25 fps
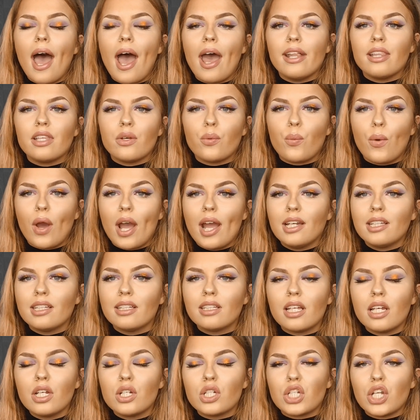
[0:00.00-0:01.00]
And the way
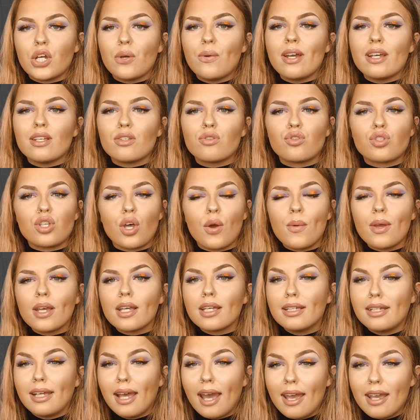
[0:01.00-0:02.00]
that they do it is so
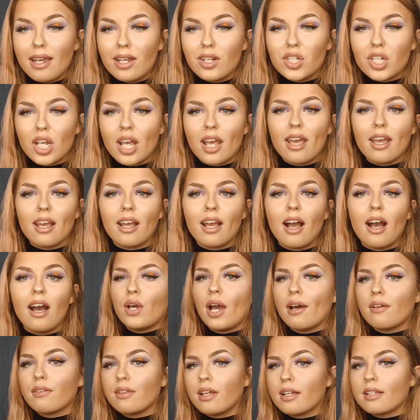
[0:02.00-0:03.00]
engaging. You
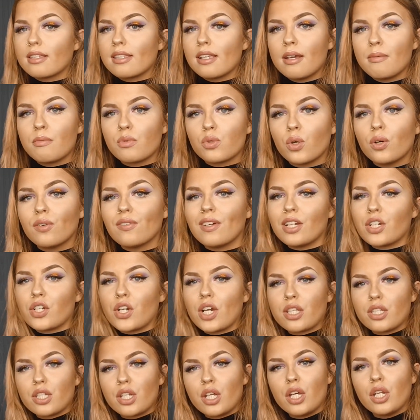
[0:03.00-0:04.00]
have that same sort of
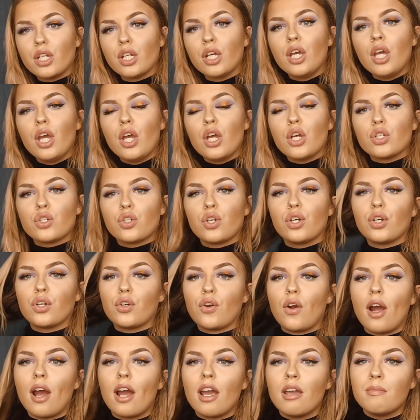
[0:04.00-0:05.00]
interest in true
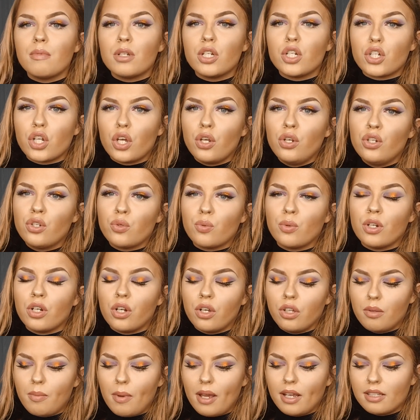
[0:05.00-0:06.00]
crime, and you don't just want to
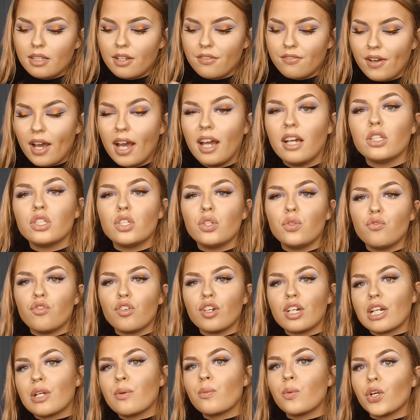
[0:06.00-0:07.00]
know the basic facts, you
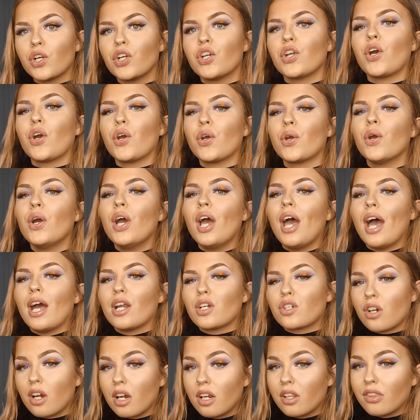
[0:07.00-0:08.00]
really want to know
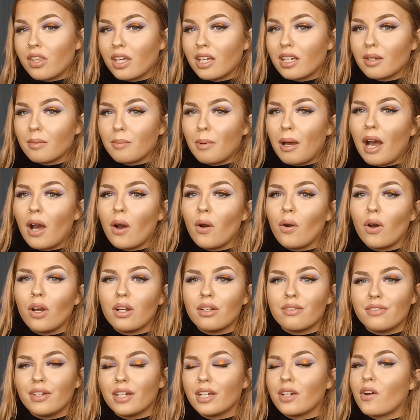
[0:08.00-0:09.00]
and try and think about
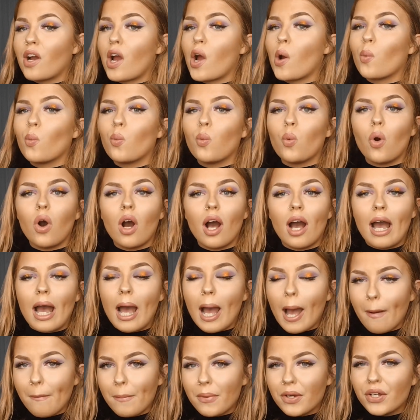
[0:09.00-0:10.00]
and figure out what
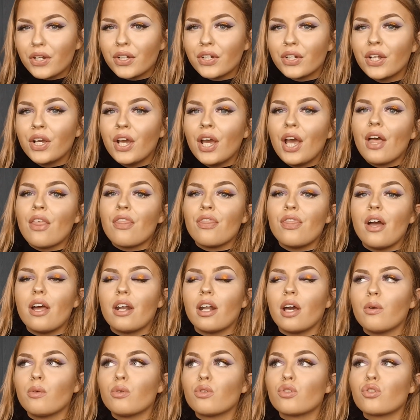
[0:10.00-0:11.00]
happened. Then
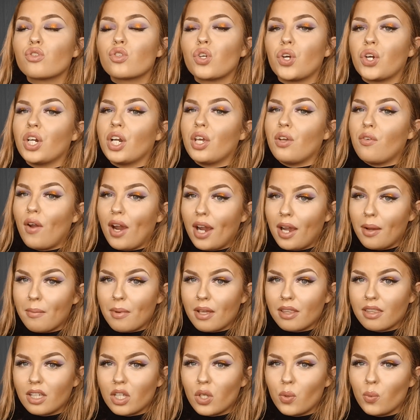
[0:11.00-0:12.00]
I would strongly
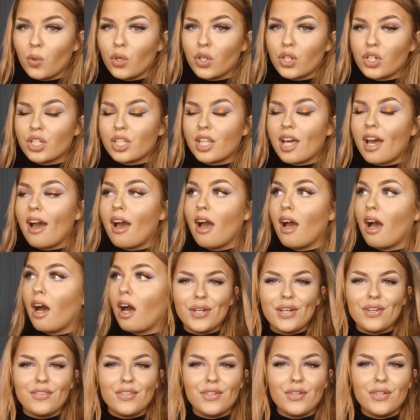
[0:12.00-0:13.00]
recommend that you watch that.
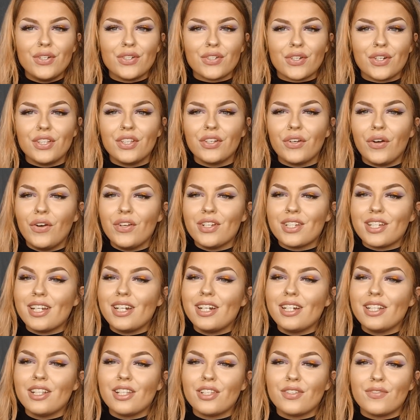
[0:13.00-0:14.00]
If you enjoyed the
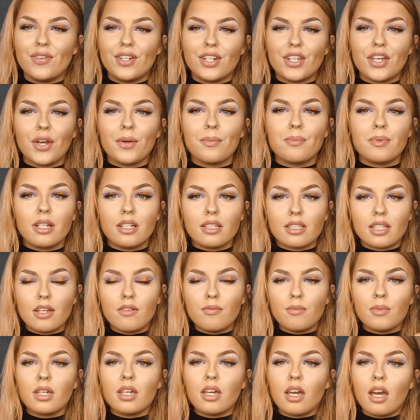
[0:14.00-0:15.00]
content in this video, please
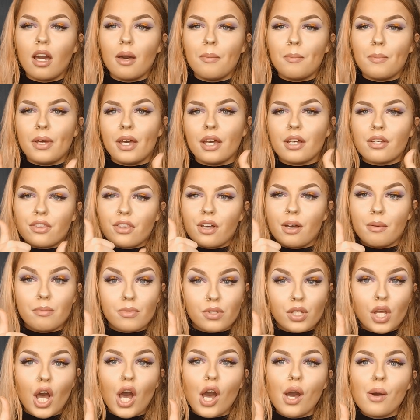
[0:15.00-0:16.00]
give me a big
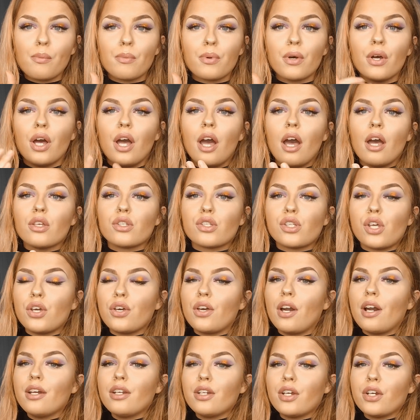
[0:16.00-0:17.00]
thumbs up
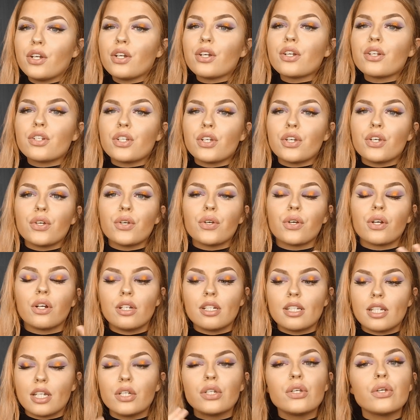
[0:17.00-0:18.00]
so I know to
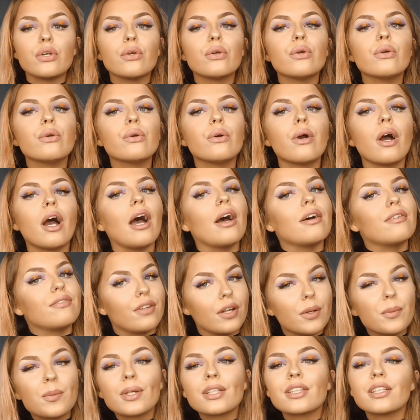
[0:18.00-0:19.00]
continue
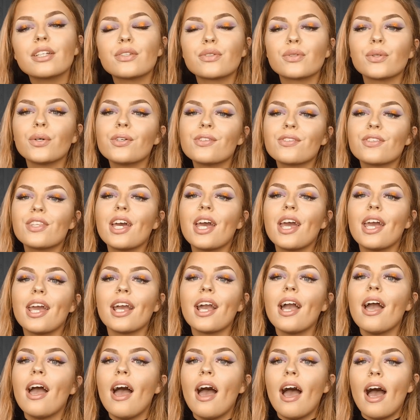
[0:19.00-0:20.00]
filming this sort of
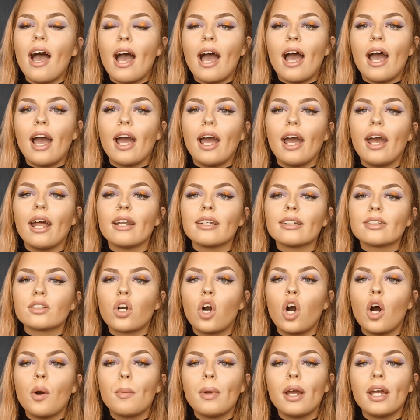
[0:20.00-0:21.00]
thing, and
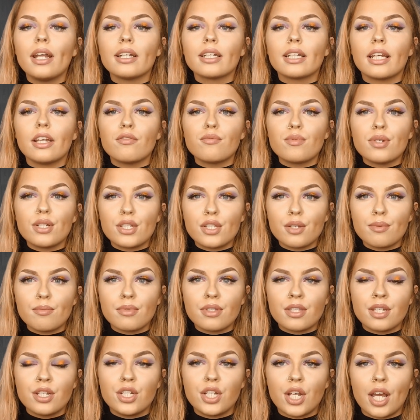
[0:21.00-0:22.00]
comment, give me some
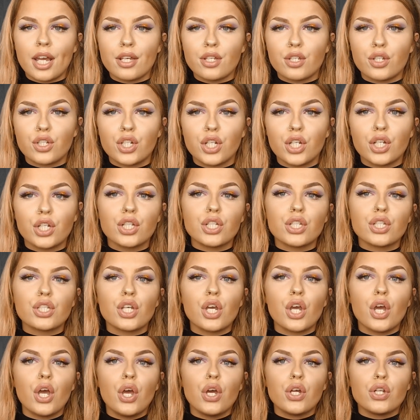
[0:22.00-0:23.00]
suggestions
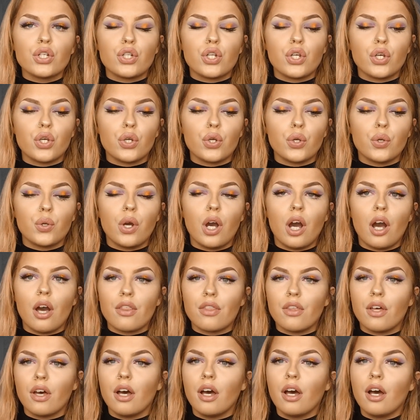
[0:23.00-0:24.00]
to
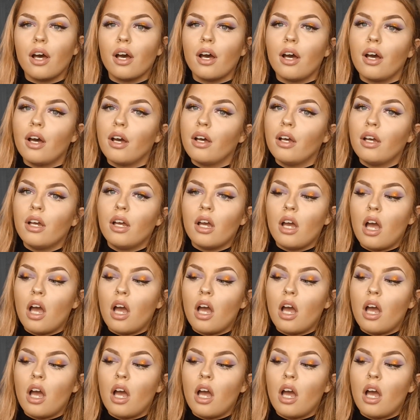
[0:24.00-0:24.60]
other